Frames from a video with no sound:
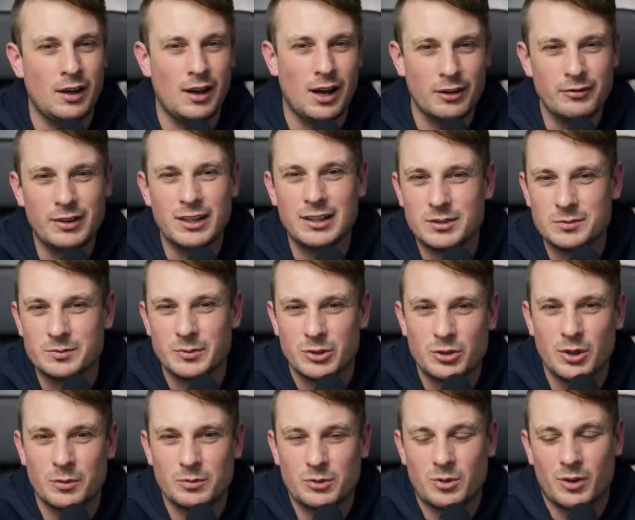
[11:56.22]
I realise my
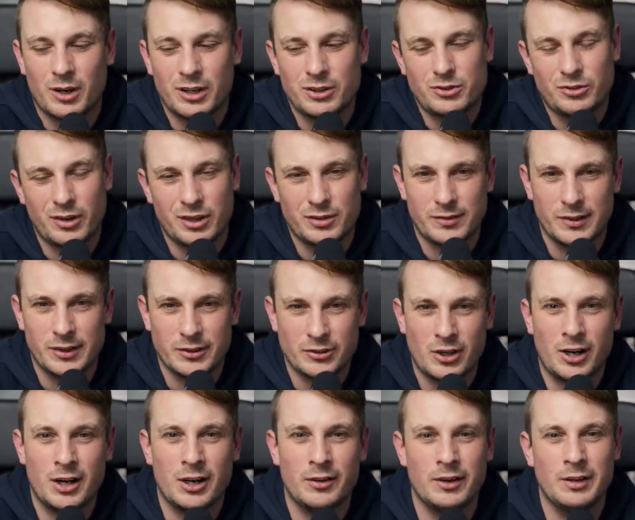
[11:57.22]
job's quite stressful and
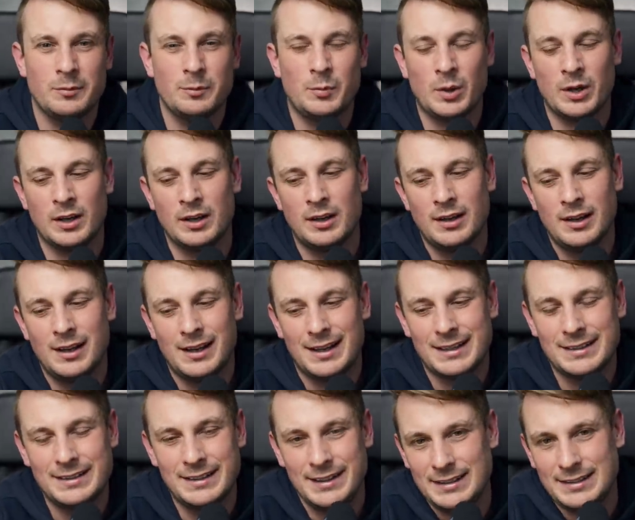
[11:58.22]
tiring, but
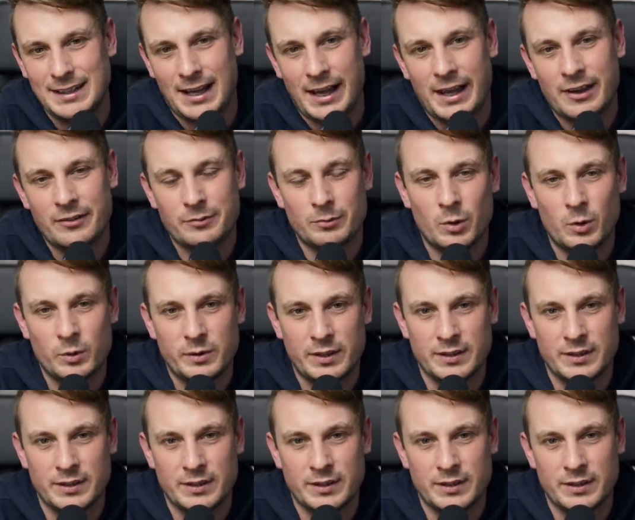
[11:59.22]
I need to have more